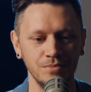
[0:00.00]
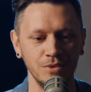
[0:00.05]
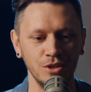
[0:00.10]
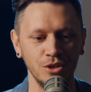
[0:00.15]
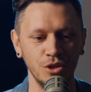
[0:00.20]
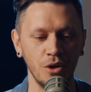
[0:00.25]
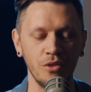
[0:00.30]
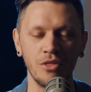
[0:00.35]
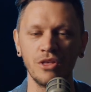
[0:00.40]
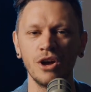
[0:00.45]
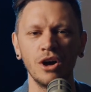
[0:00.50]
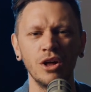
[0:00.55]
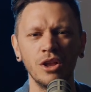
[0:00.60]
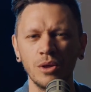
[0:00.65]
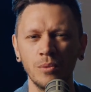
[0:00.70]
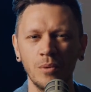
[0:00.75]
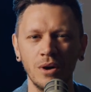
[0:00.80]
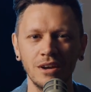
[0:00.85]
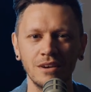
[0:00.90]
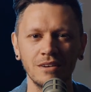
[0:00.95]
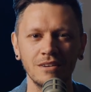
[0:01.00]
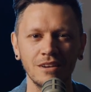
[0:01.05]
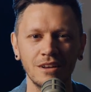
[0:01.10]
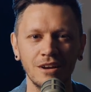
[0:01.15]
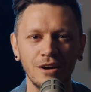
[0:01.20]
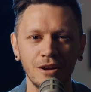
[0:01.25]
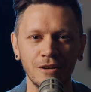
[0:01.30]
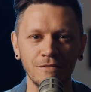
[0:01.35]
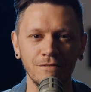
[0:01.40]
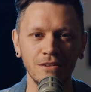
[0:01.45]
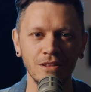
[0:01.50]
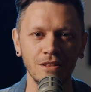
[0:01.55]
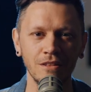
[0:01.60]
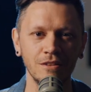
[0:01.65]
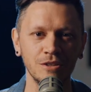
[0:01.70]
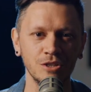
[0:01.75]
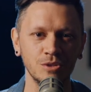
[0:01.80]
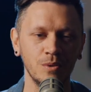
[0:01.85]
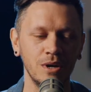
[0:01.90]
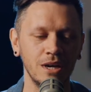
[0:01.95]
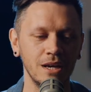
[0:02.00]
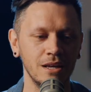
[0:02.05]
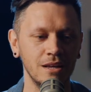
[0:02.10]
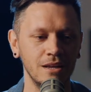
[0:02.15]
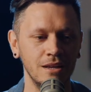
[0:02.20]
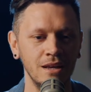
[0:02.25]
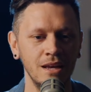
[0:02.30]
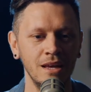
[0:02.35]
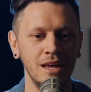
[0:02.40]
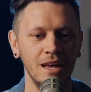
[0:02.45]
not the only one kind of feeling this way,